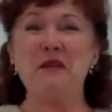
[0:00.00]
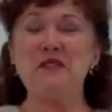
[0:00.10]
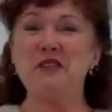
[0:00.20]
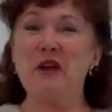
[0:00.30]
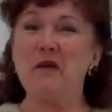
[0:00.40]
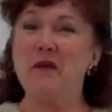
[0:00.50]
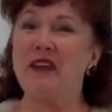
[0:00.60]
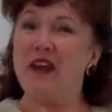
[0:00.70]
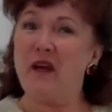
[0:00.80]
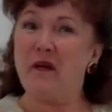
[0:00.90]
But you know,
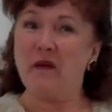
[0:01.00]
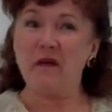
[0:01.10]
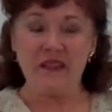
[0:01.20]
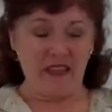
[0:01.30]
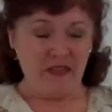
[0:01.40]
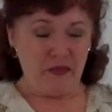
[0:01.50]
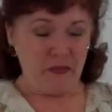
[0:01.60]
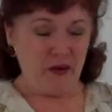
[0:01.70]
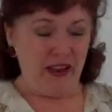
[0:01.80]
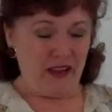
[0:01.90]
we know that the
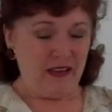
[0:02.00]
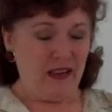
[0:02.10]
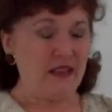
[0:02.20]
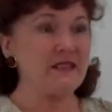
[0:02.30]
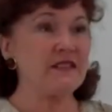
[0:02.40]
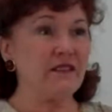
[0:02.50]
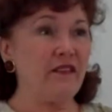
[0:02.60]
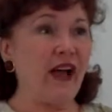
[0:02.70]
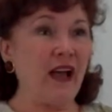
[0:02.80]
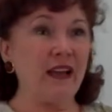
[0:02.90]
brain is
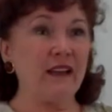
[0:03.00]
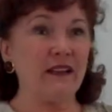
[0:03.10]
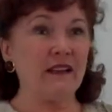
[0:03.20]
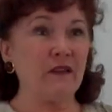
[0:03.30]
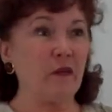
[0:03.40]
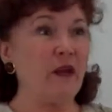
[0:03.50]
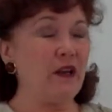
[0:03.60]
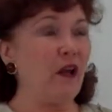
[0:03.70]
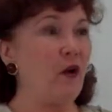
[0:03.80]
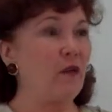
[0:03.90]
divided. We
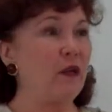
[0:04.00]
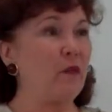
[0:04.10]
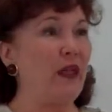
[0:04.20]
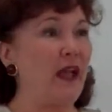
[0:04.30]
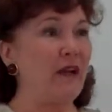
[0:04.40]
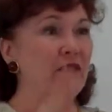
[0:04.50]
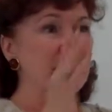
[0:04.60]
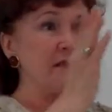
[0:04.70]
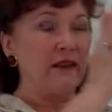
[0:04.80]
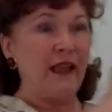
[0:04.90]
know that we have
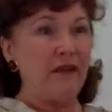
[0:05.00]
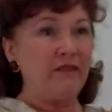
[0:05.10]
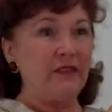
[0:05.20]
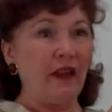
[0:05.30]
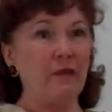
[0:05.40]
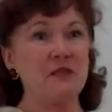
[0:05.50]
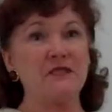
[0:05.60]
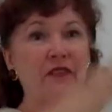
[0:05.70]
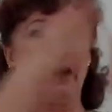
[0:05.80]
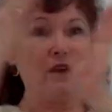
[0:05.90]
this left
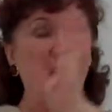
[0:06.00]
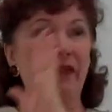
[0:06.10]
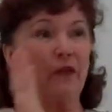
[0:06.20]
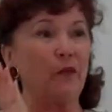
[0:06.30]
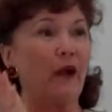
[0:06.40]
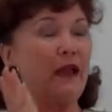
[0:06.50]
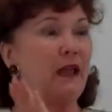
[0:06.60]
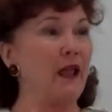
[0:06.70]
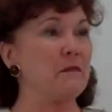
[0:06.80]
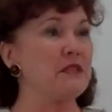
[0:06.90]
hemisphere and the
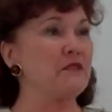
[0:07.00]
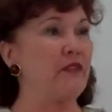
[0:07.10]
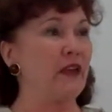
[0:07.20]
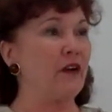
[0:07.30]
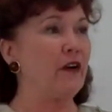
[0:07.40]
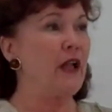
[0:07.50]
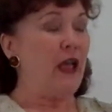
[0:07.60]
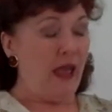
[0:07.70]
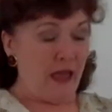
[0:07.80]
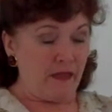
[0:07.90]
right hemisphere,
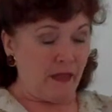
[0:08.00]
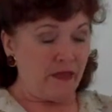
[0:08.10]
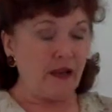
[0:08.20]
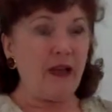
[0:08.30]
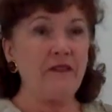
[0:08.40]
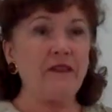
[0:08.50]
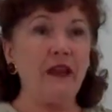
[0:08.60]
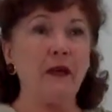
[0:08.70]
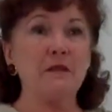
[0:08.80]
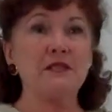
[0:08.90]
and that the
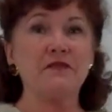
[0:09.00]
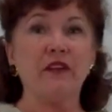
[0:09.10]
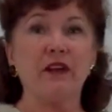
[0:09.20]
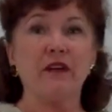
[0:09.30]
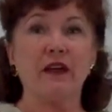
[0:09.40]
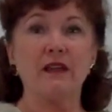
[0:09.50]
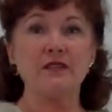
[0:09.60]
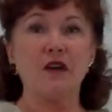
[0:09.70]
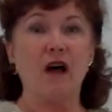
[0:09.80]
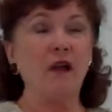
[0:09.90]
left hemisphere
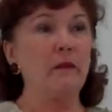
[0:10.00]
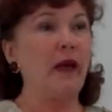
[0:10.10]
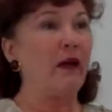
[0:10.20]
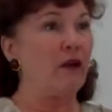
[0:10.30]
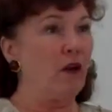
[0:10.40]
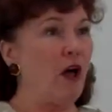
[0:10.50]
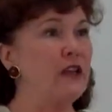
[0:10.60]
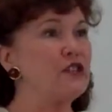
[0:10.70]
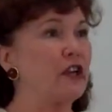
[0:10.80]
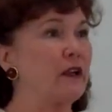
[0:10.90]
is all about
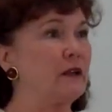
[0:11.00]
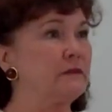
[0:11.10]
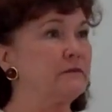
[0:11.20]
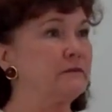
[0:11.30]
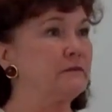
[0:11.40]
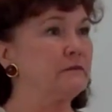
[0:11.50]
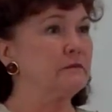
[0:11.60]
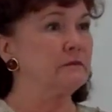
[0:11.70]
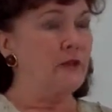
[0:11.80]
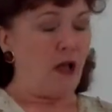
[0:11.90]
logic,
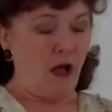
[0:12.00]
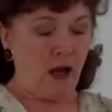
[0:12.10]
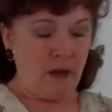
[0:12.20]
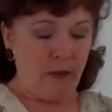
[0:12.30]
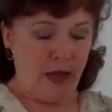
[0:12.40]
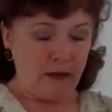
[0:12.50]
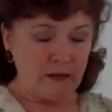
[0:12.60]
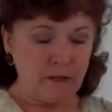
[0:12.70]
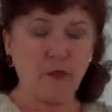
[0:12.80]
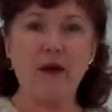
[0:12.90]
all
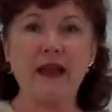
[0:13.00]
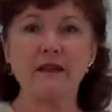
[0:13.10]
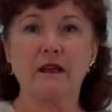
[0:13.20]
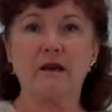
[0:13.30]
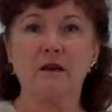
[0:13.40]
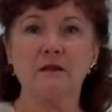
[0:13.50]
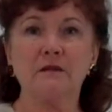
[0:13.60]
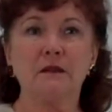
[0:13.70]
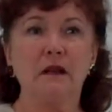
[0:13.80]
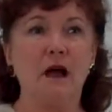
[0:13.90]
about practical,
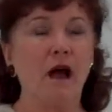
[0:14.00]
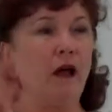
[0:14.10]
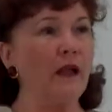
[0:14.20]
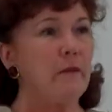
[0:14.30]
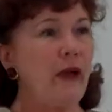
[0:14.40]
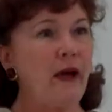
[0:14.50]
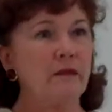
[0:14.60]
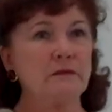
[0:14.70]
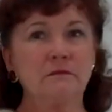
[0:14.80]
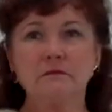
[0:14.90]
all
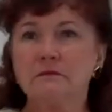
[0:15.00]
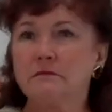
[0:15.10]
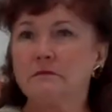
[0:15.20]
about